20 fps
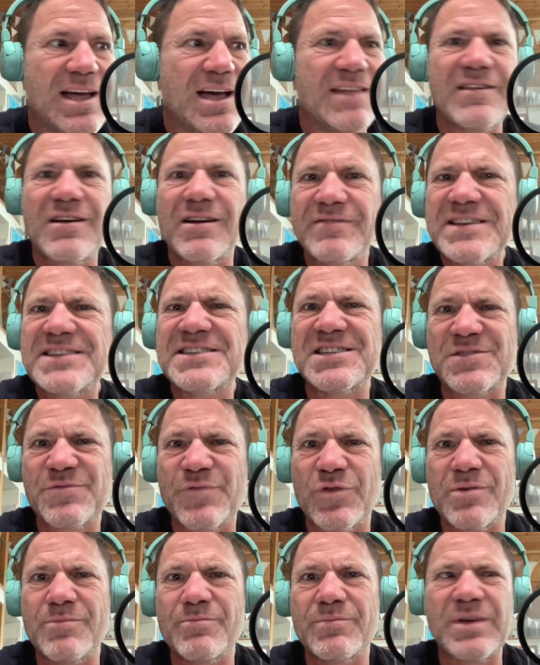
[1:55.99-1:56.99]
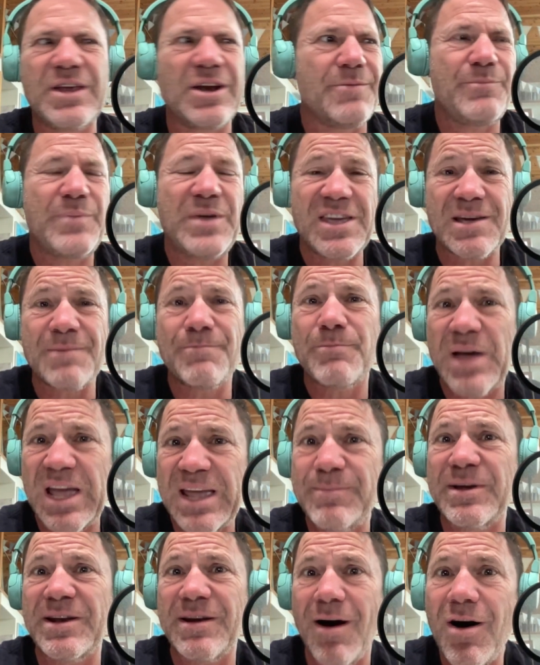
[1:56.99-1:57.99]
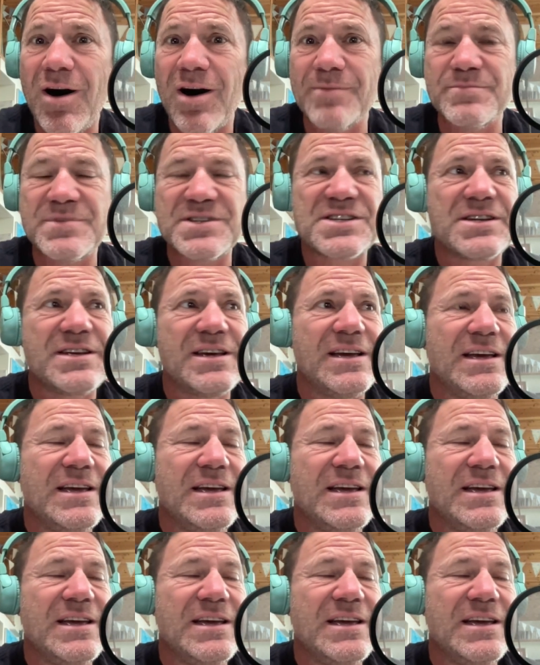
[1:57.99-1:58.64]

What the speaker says: And this is from, being a babe in arms.